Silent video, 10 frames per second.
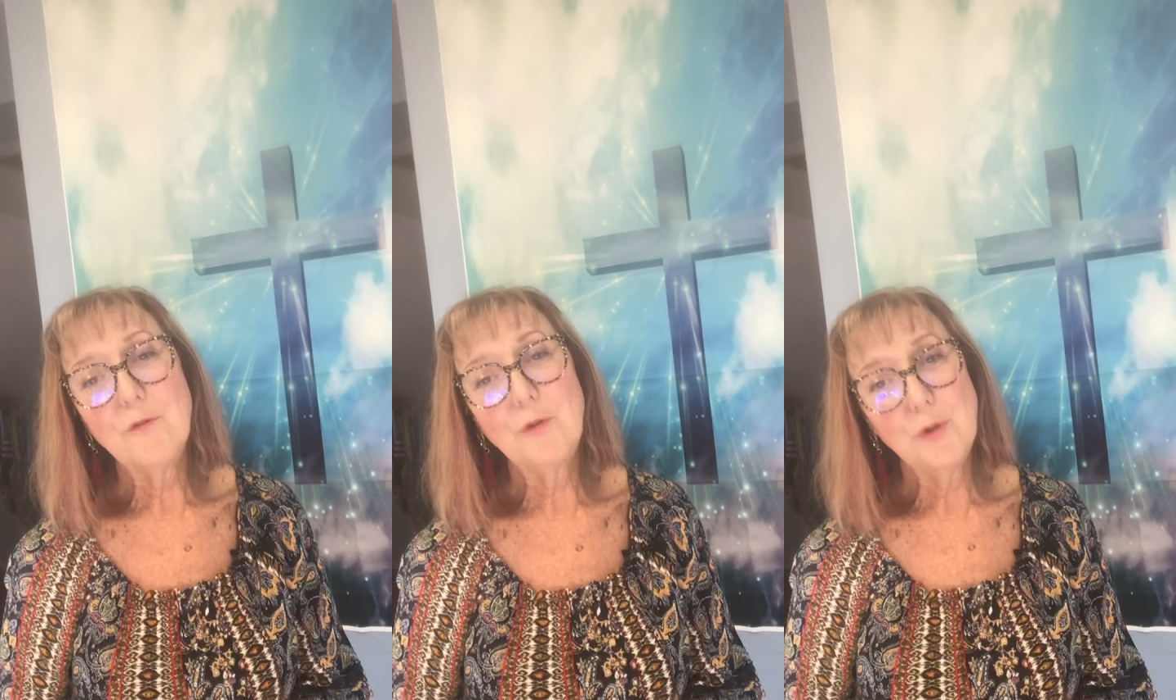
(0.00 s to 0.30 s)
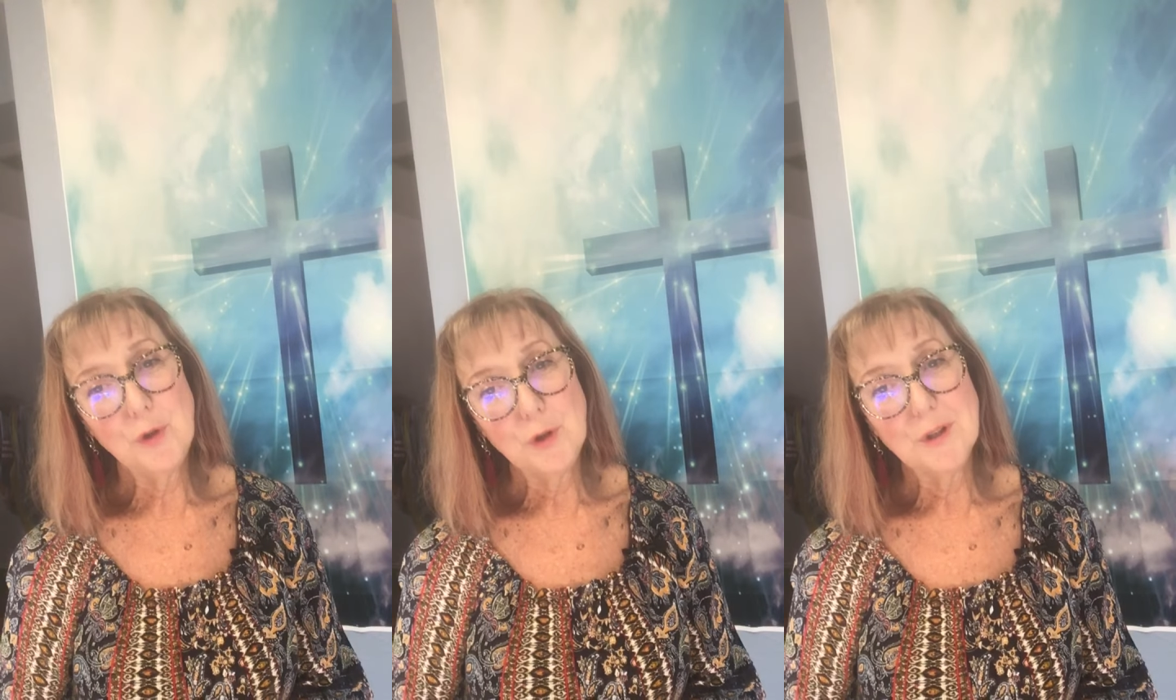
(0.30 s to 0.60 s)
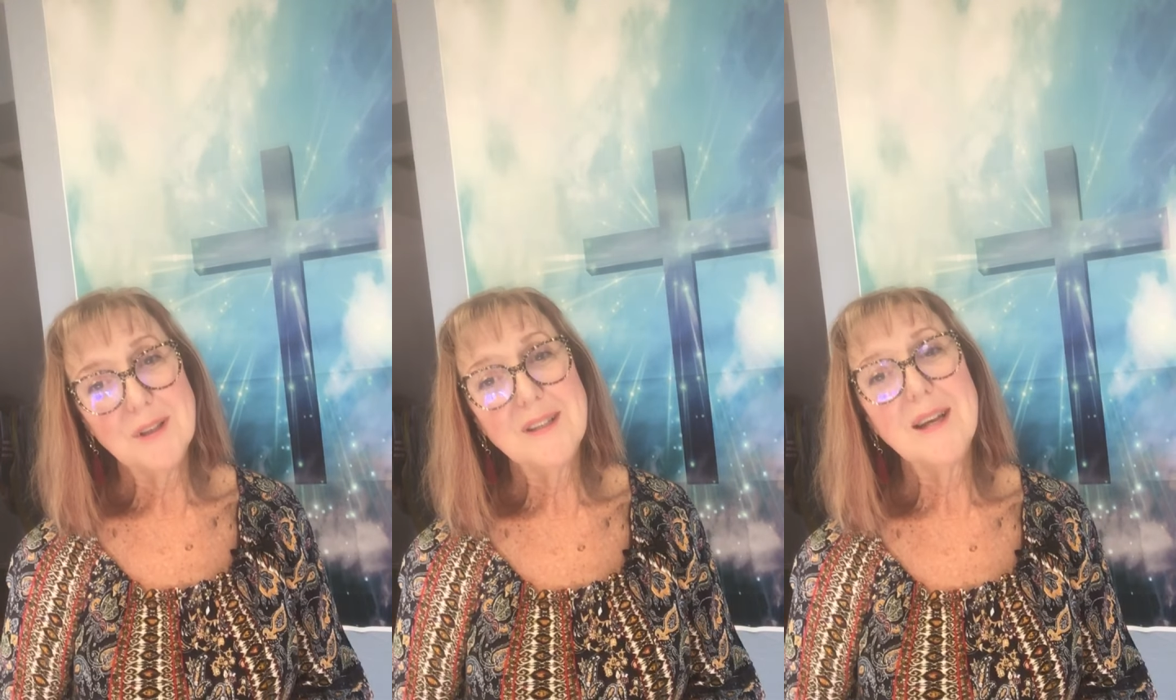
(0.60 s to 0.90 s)

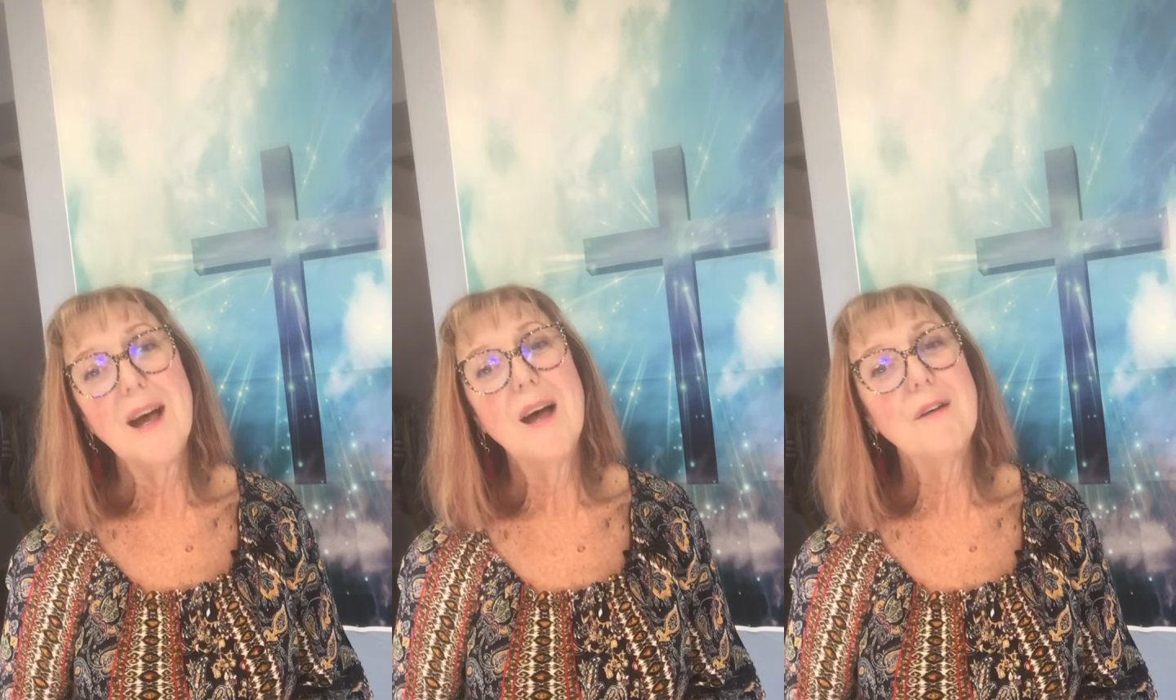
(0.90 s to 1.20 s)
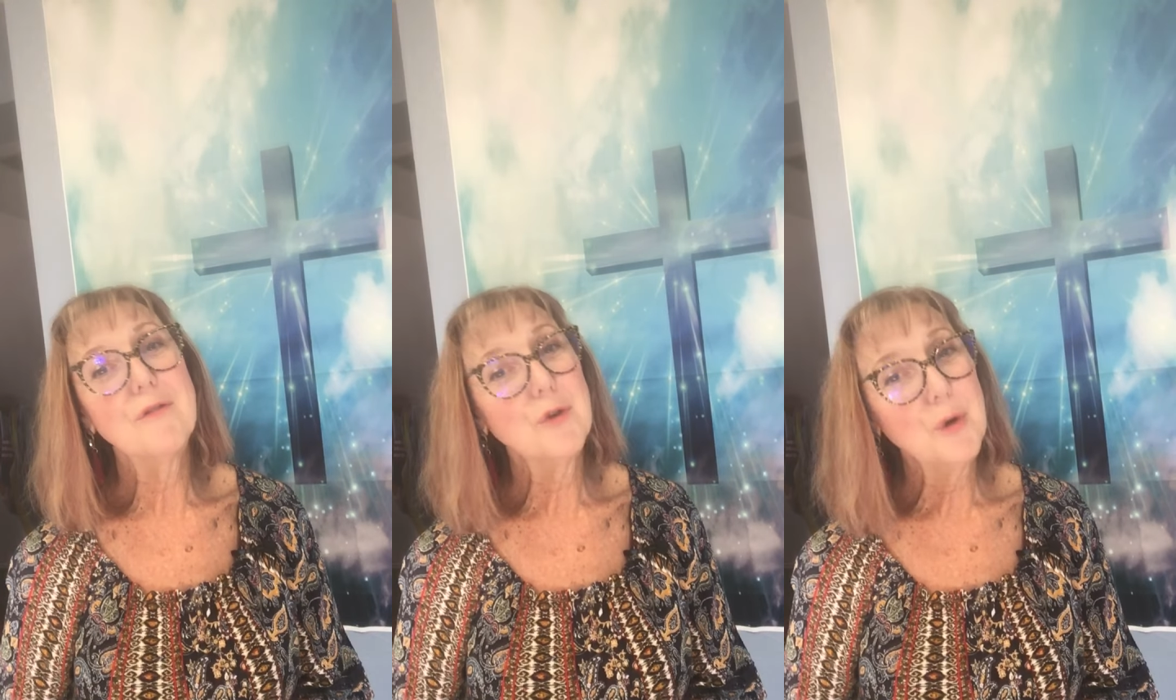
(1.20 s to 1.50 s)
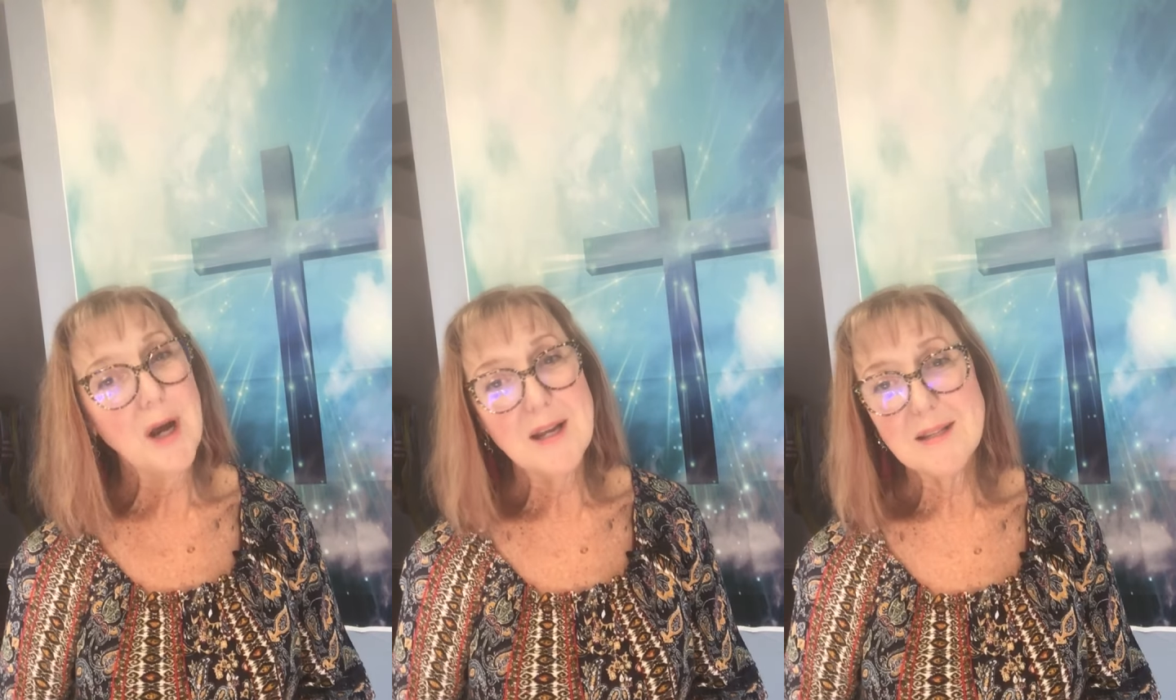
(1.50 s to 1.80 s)
full of
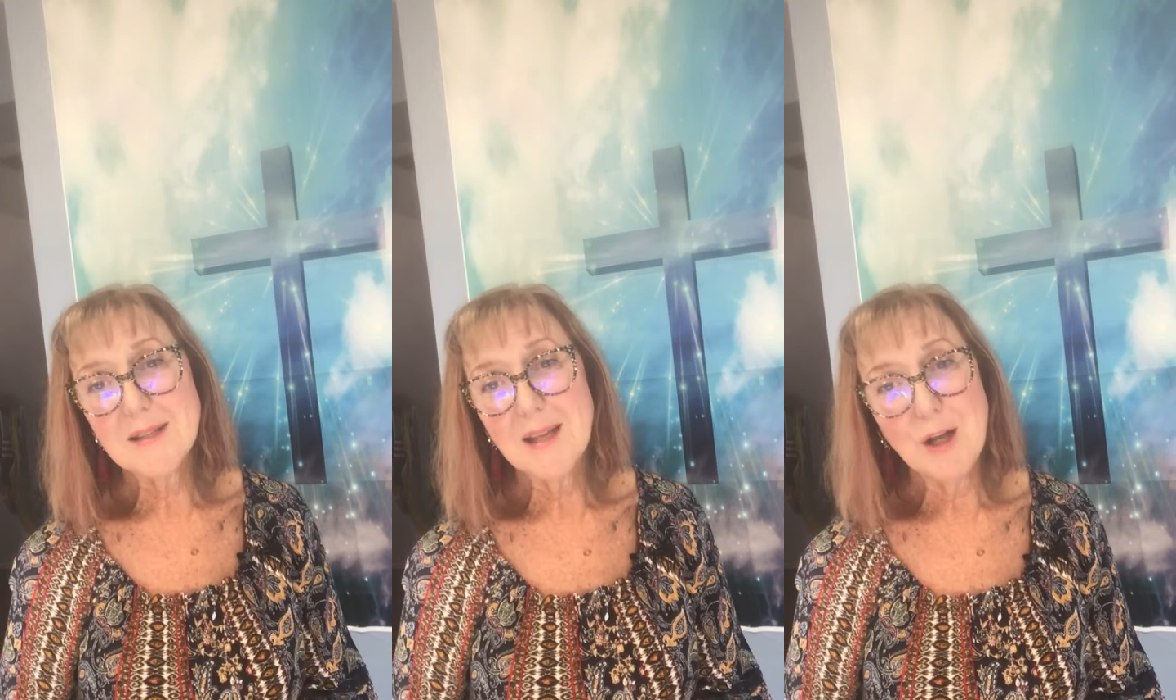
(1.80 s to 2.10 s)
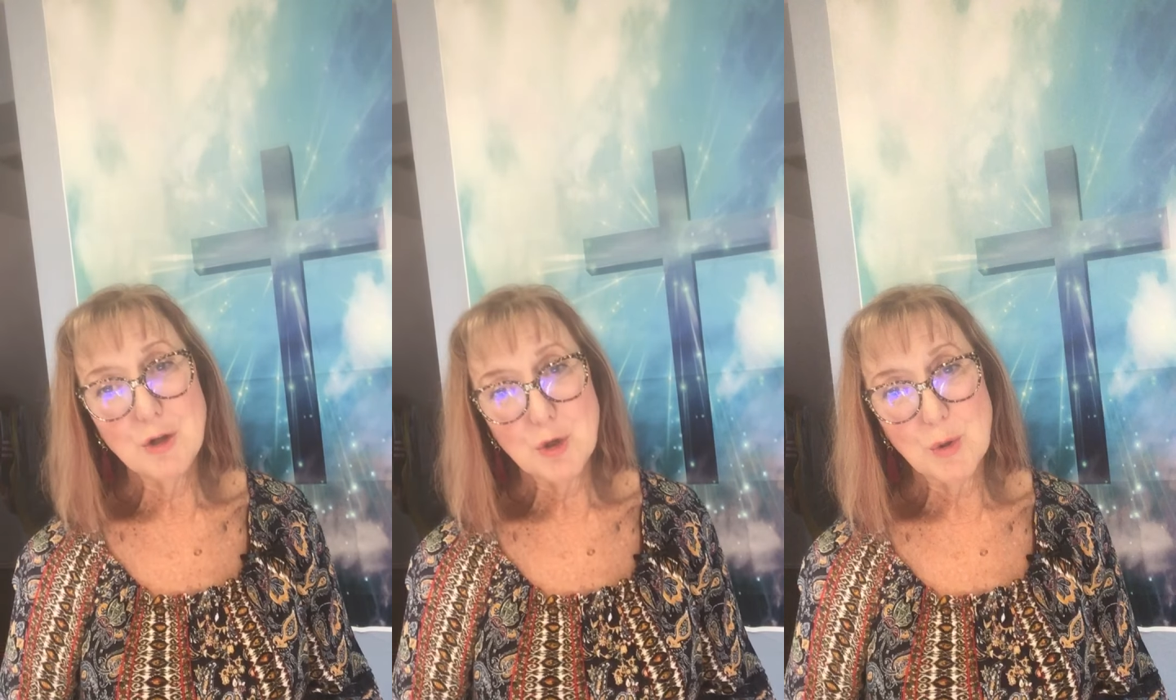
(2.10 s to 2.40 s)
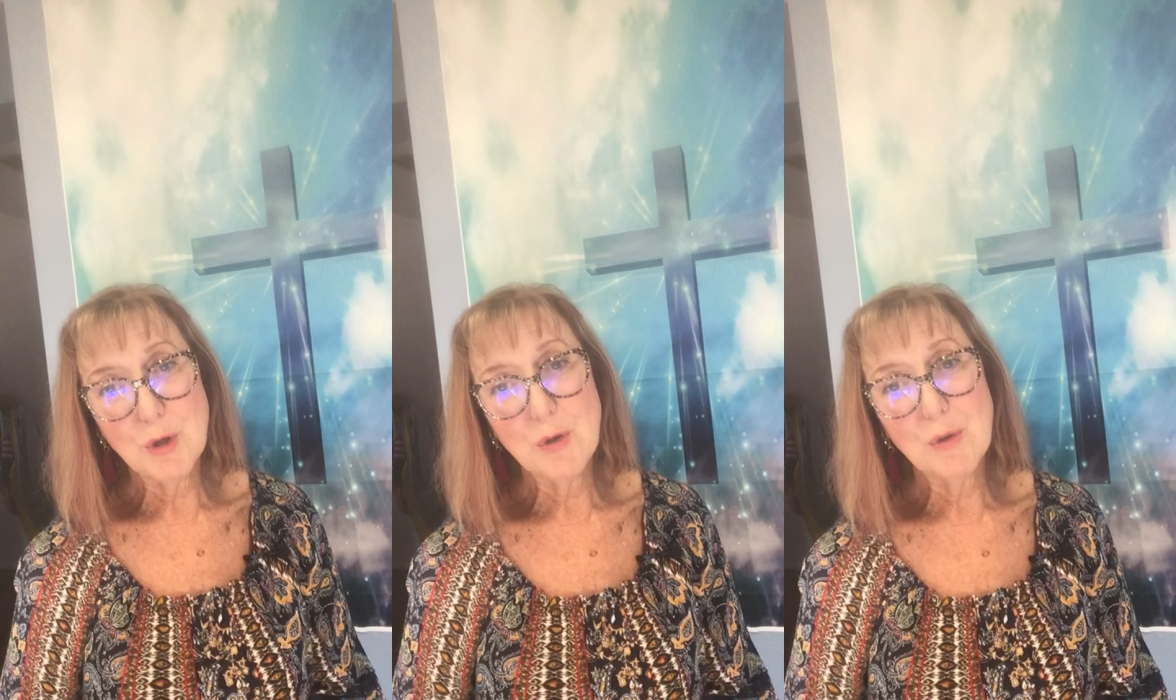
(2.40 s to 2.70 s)
grace and
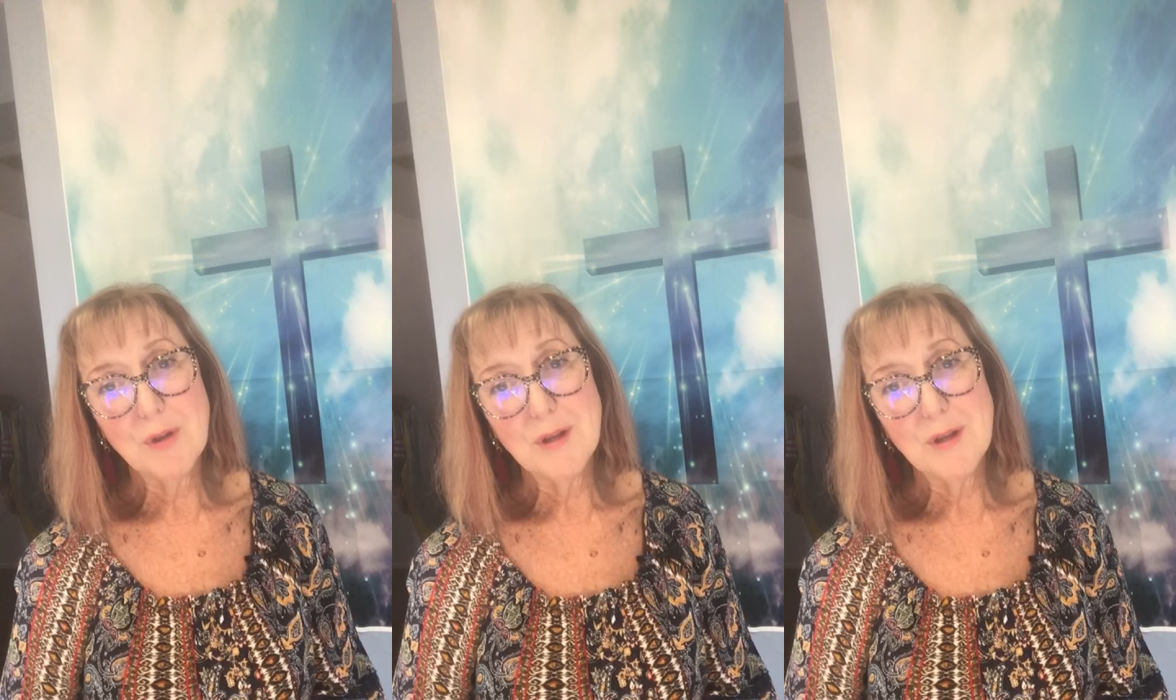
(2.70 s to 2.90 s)
truth.